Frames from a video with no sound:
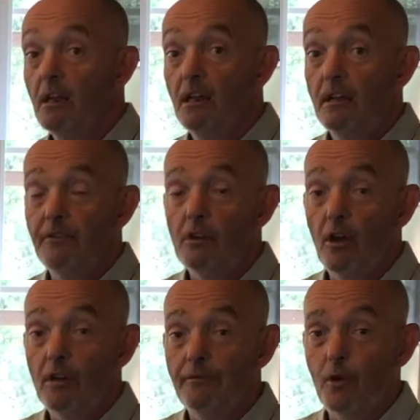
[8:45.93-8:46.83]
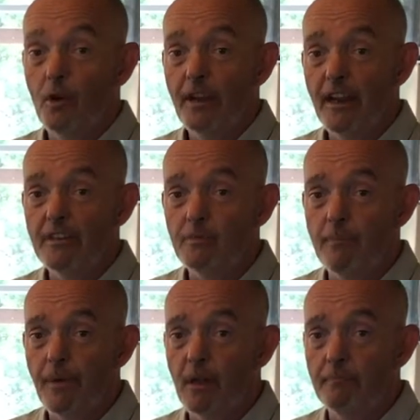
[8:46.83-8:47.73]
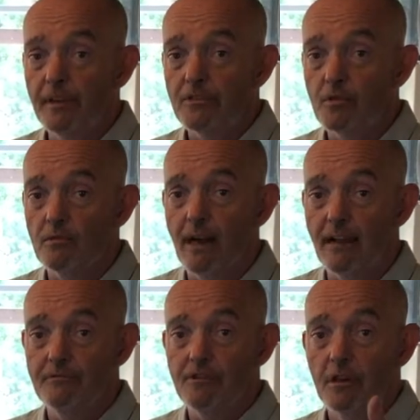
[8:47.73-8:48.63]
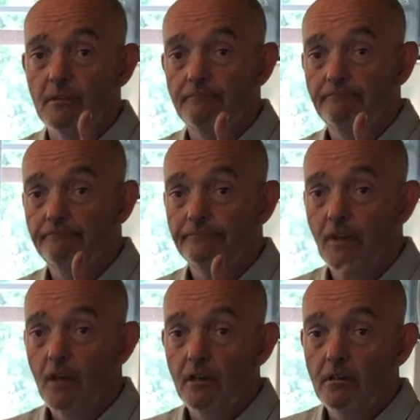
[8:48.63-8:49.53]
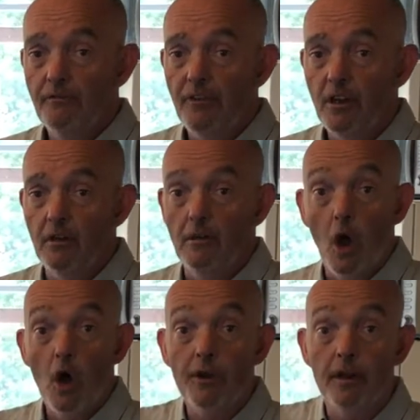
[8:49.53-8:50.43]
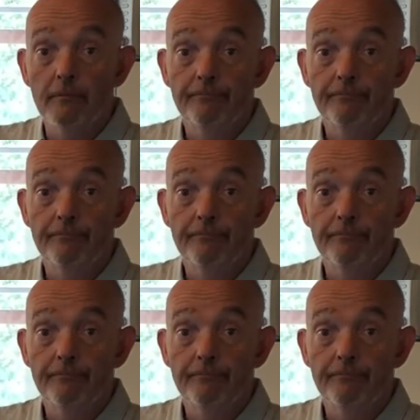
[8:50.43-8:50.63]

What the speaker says: If you like fried eggs with burnt bits all round, good for you. I don't.